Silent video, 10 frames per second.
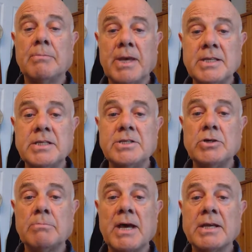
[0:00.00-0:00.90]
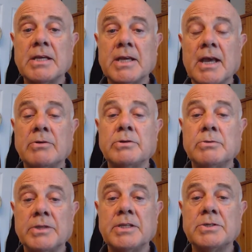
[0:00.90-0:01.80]
paid into your bank account
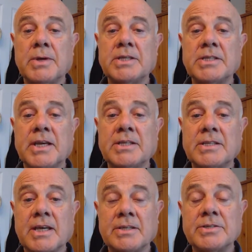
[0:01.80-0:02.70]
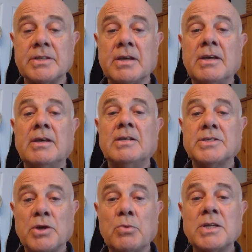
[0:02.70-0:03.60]
within 28 days?
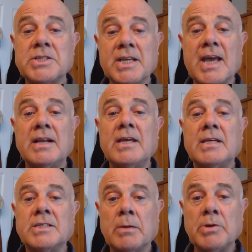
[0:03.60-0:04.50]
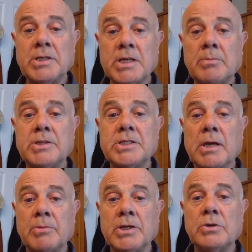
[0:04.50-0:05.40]
So once again,
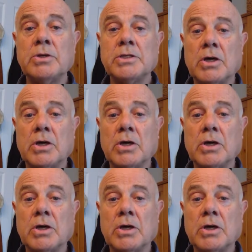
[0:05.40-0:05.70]
www.ammu.uk.